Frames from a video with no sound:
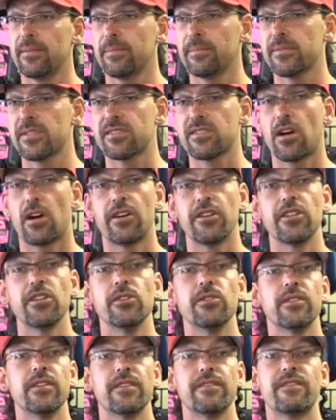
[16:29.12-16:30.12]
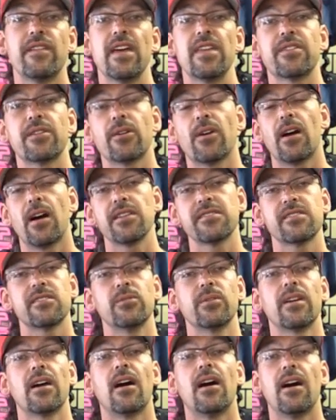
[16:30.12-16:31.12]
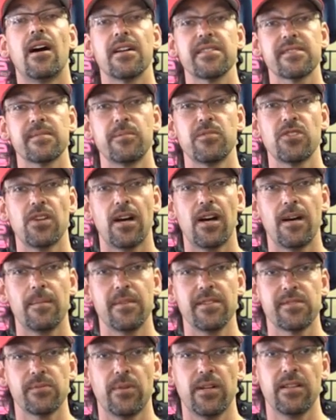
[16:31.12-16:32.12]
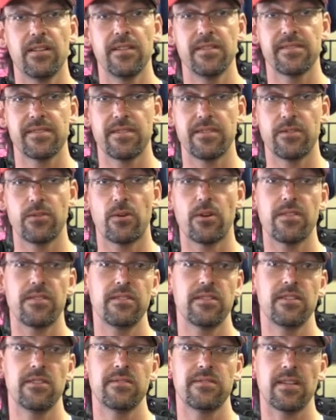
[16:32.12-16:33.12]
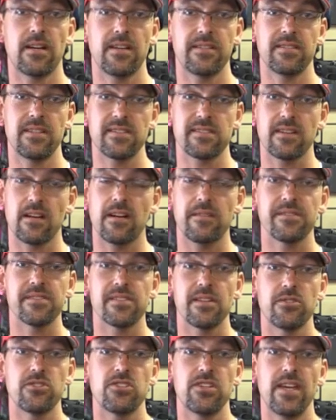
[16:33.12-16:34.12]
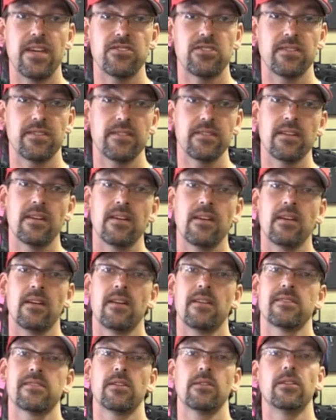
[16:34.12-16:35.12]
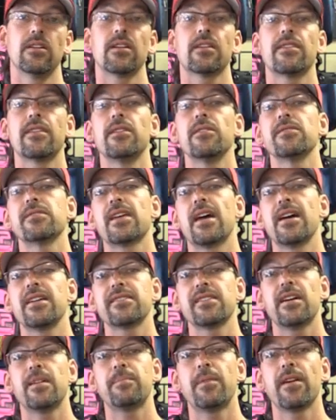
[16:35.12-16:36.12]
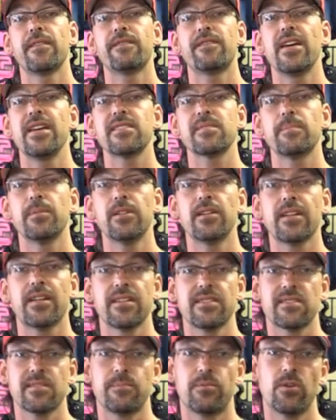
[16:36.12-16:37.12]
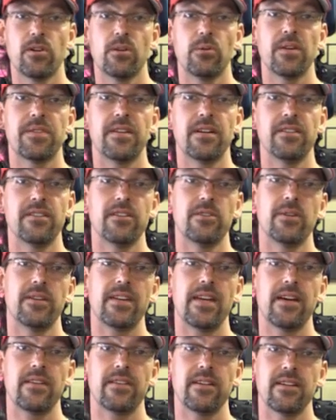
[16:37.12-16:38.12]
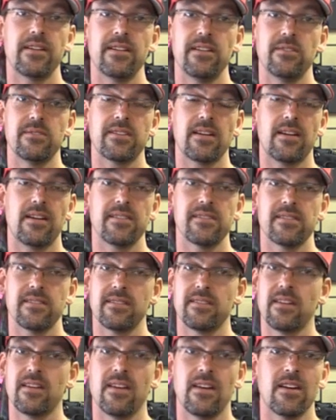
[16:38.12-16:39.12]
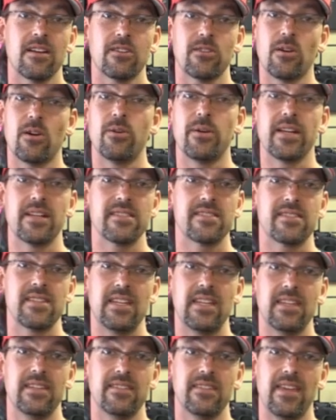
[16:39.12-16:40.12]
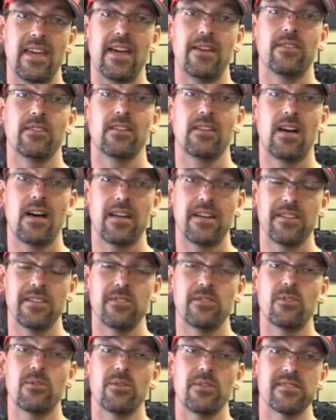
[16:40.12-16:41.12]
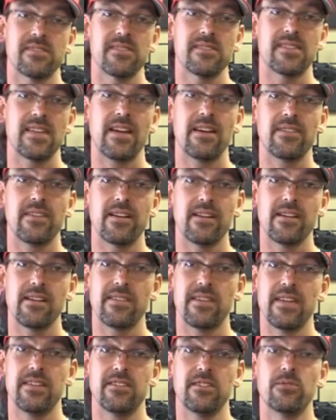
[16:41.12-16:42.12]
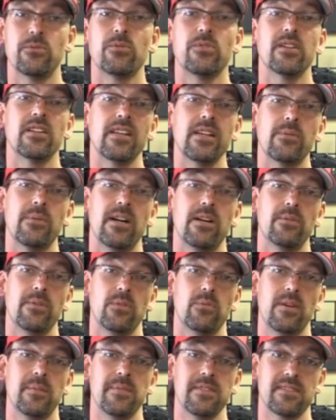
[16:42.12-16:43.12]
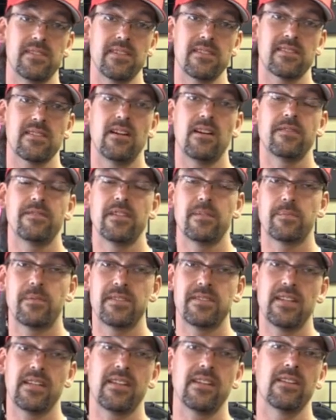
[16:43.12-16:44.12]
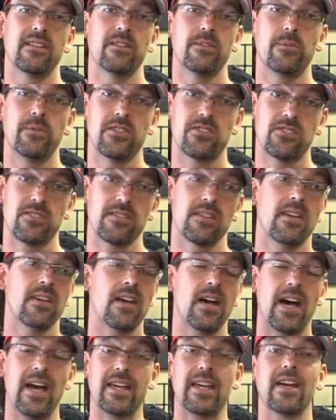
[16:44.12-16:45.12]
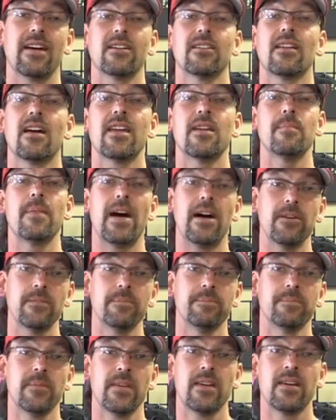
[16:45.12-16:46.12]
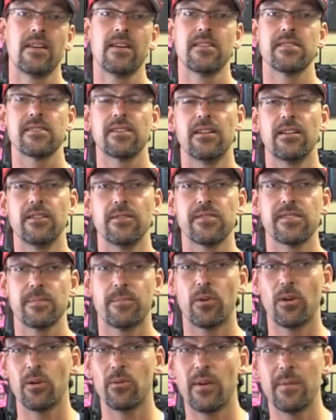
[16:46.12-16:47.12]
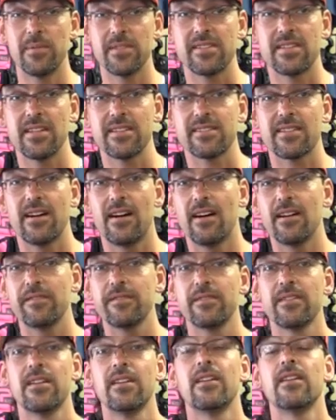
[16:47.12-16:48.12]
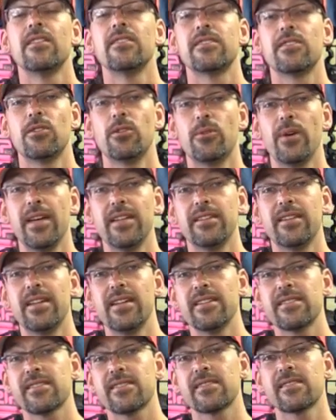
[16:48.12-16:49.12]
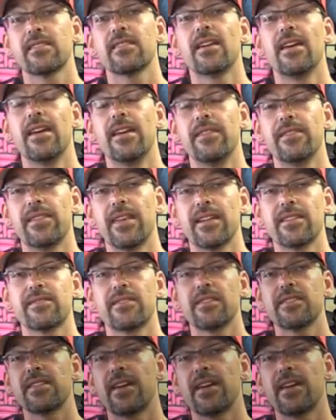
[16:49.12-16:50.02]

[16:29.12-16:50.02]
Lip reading: Star Newton and Faith Cross do an awesome job, as well as the Northern Utah Disc Golf Association. So look those guys up on Facebook and support what they're doing down there. Utah is a growing scene. They have a lot of new courses down there, and they do really well with women's disc golf in particular, which I care a lot about. So support women's disc golf, 208 Dis, and thanks for your